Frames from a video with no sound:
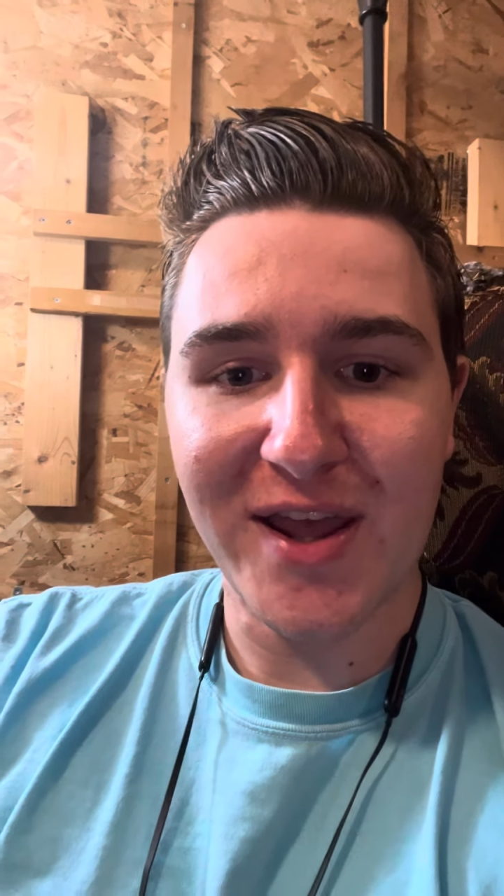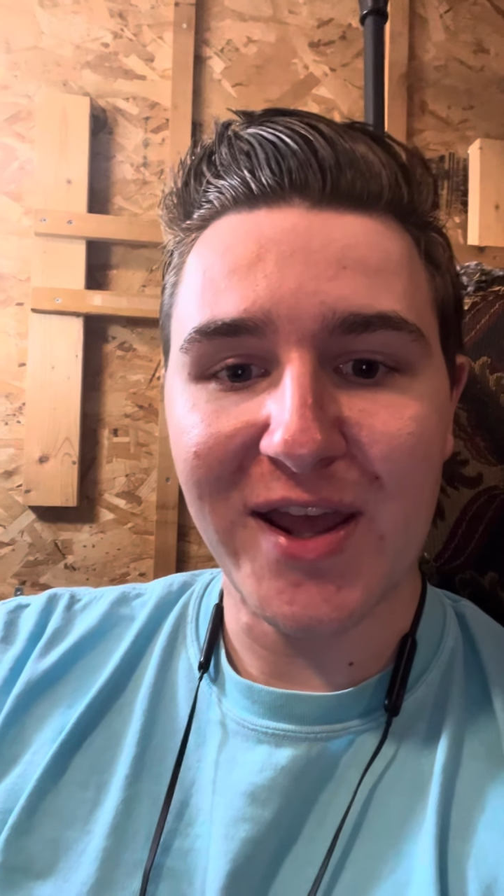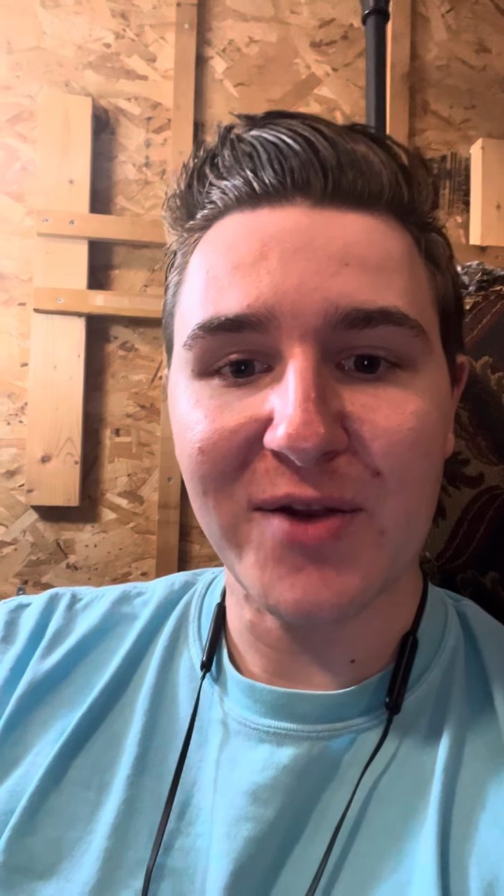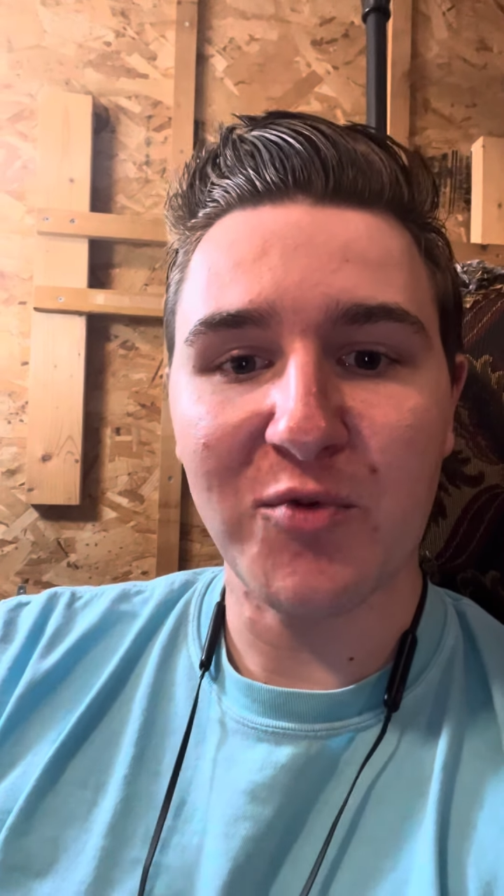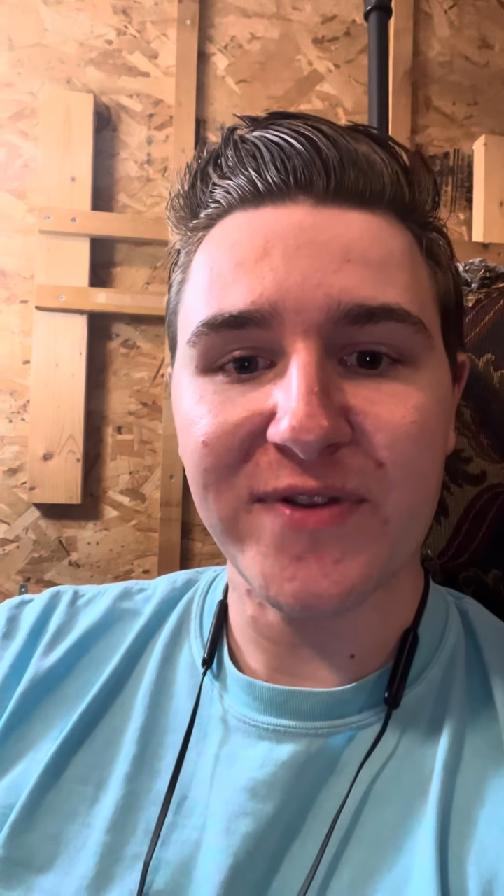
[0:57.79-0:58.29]

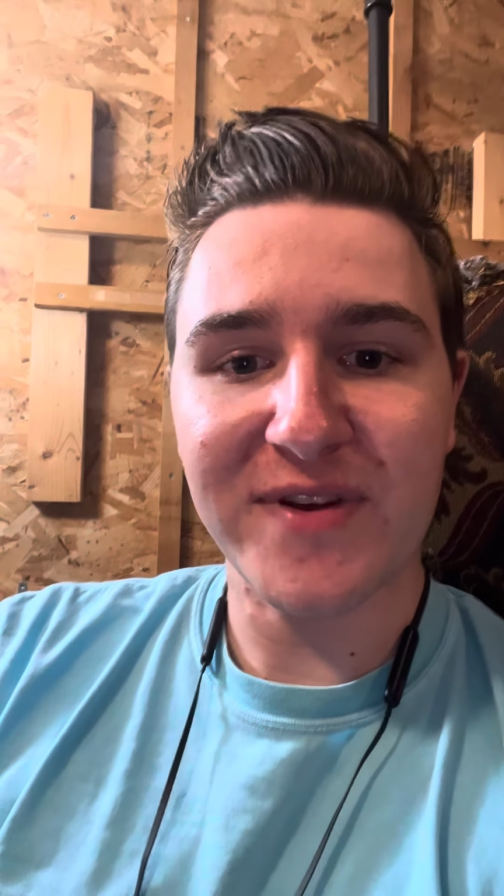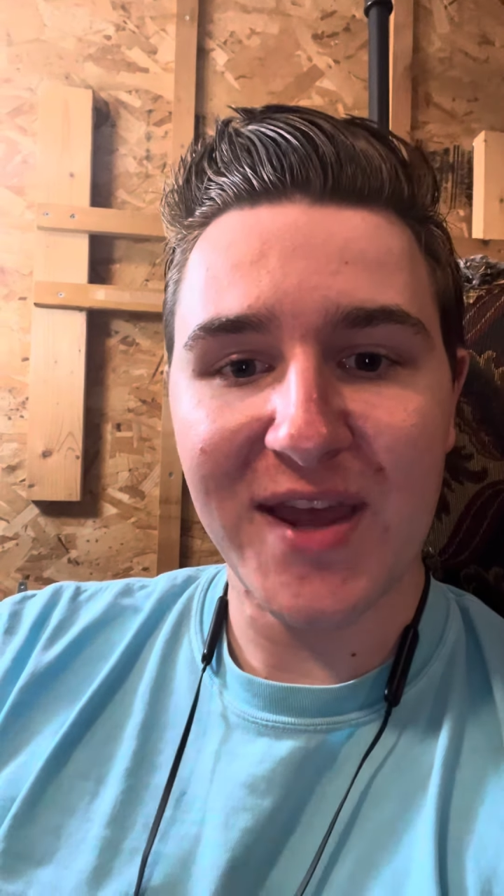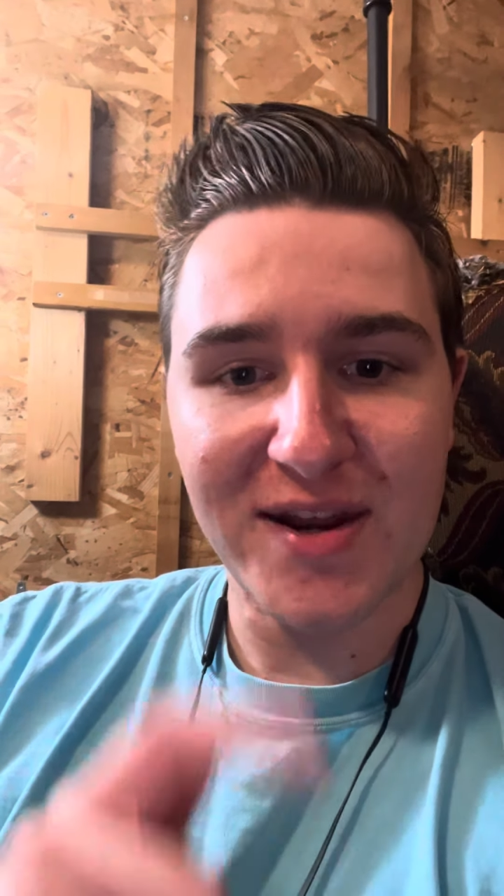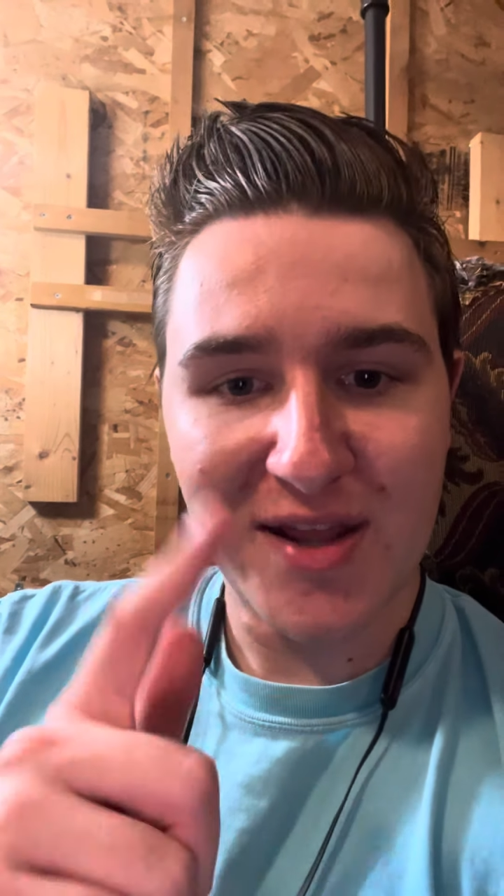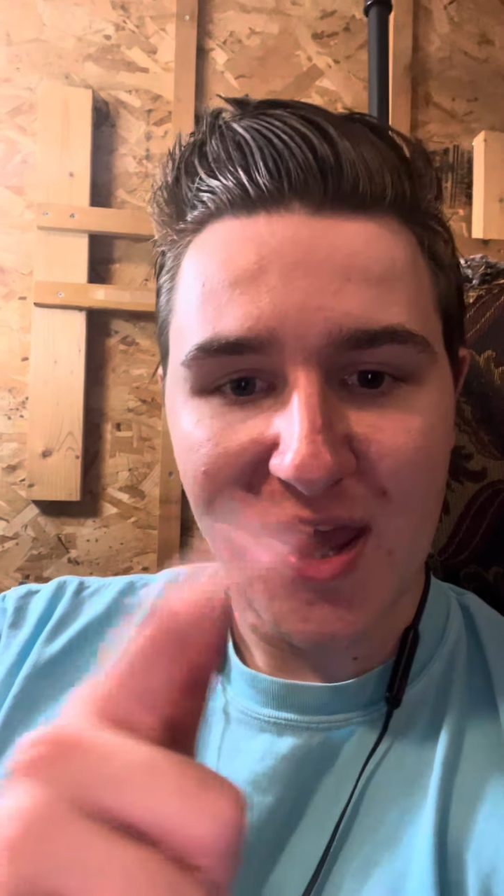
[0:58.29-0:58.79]
And once
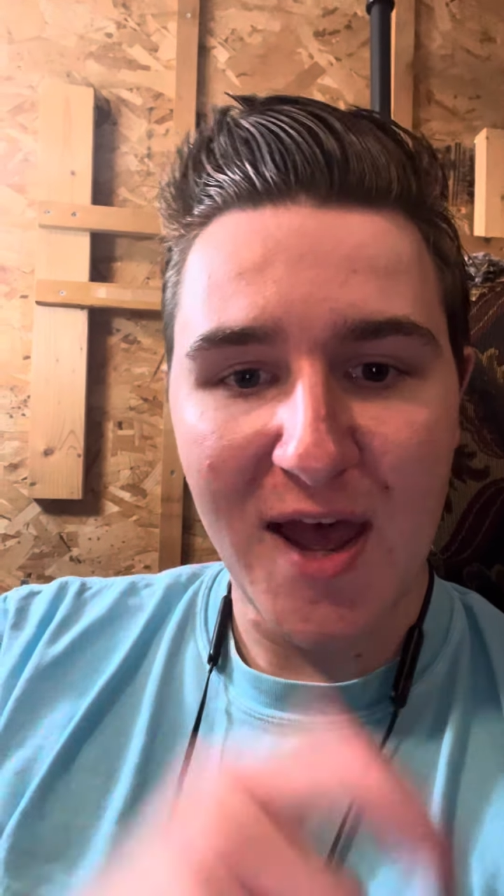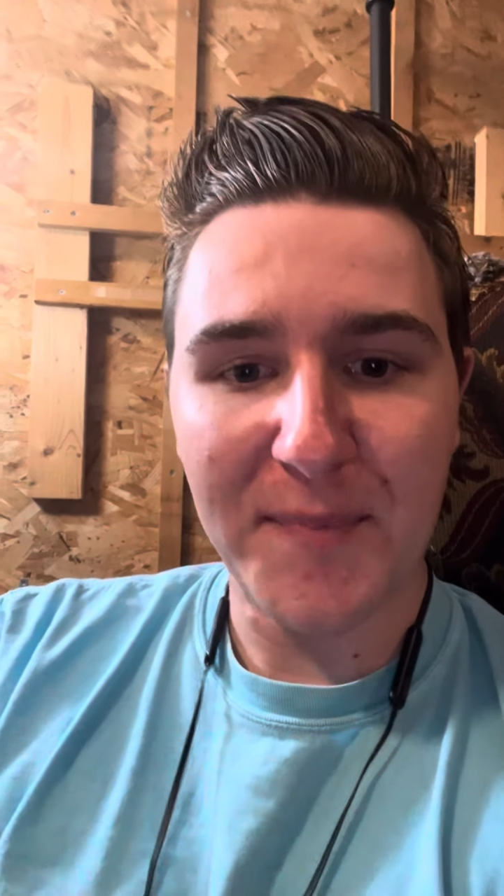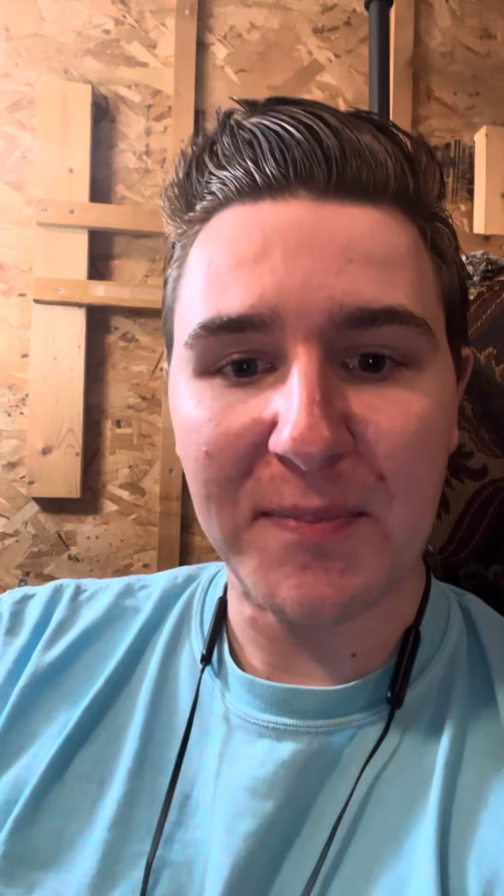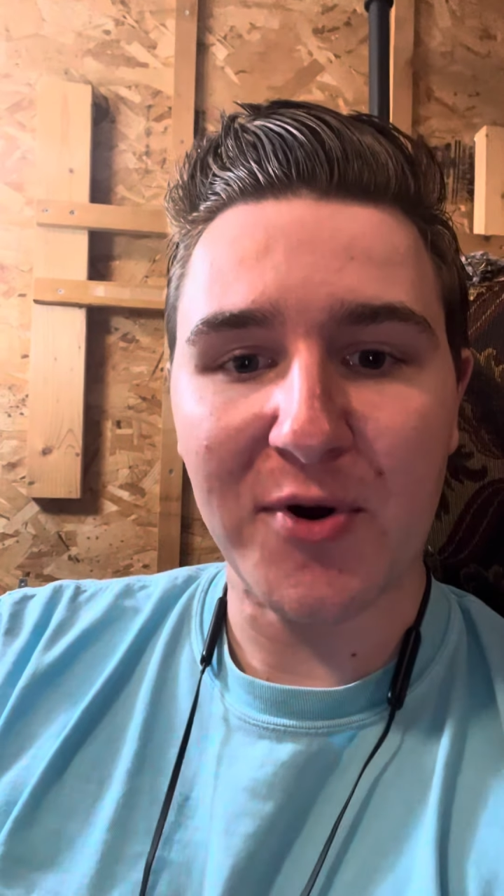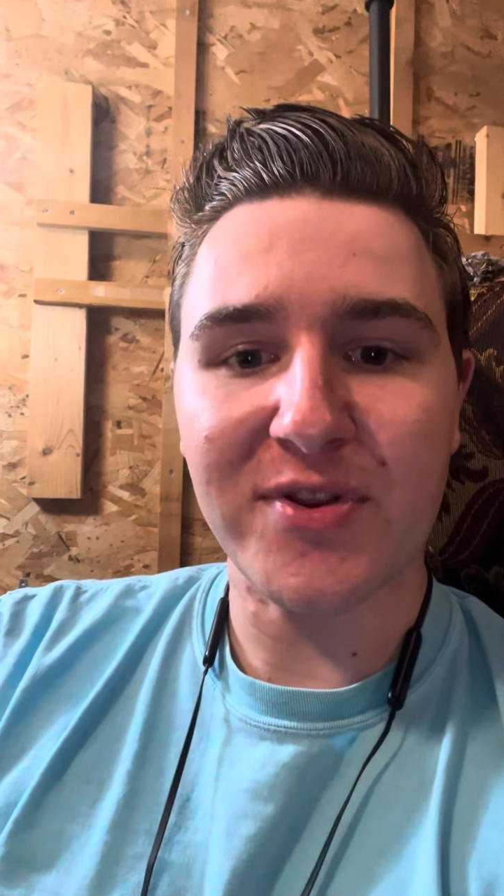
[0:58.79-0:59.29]
again,
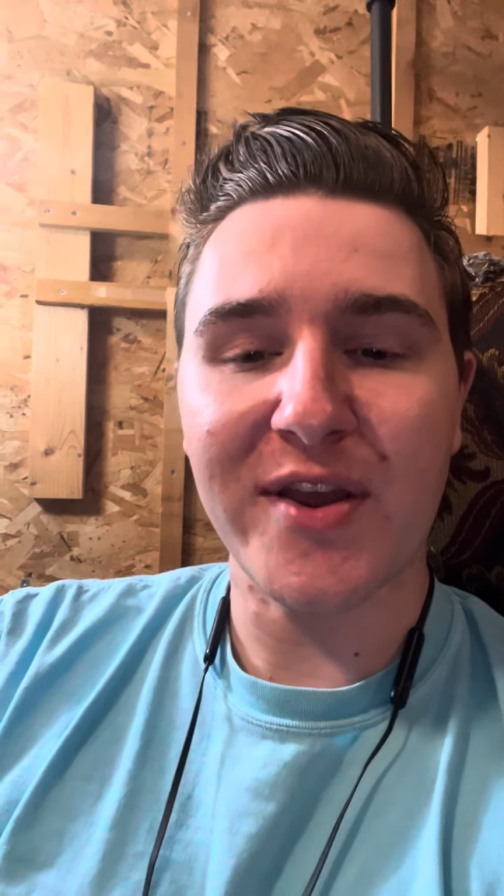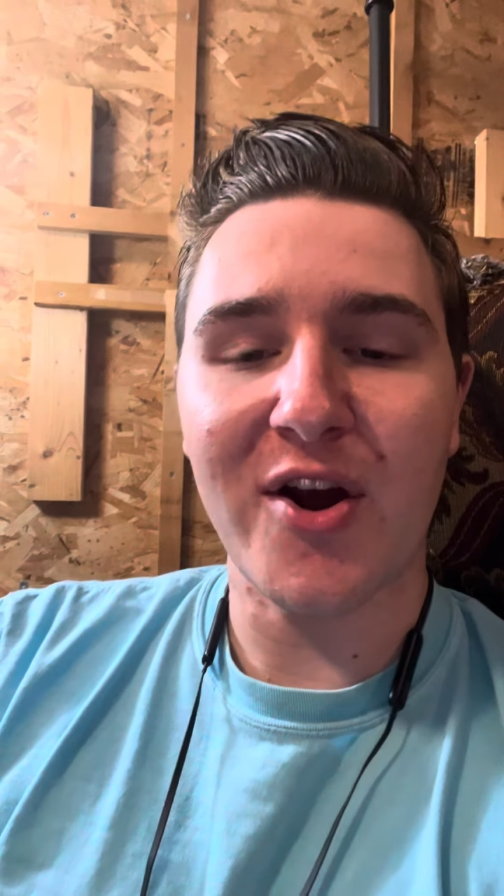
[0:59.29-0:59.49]
happy birthday,